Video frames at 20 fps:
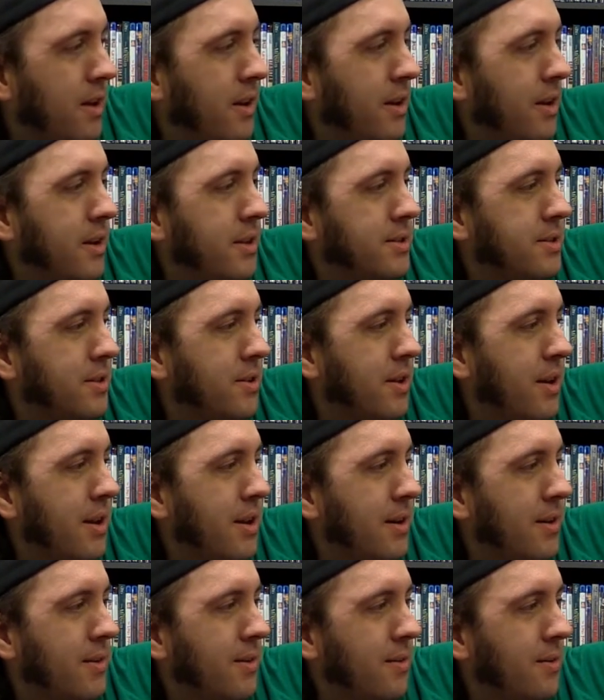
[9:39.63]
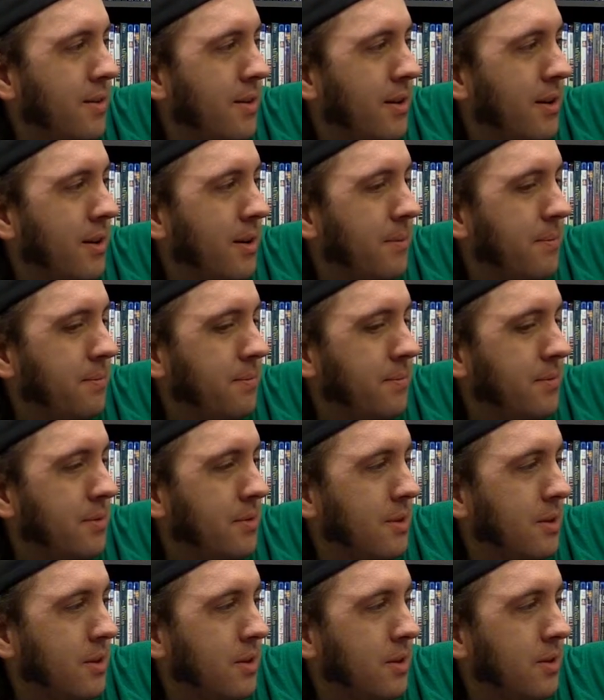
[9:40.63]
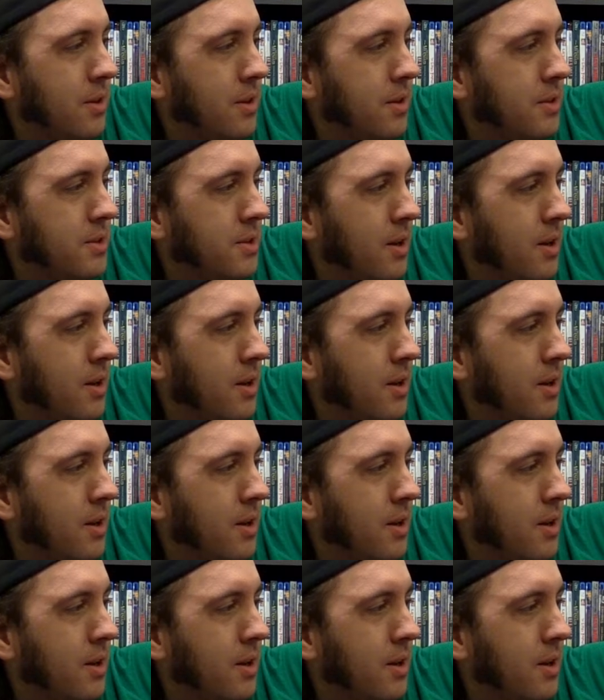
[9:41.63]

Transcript: Okay, so yeah, clearly it's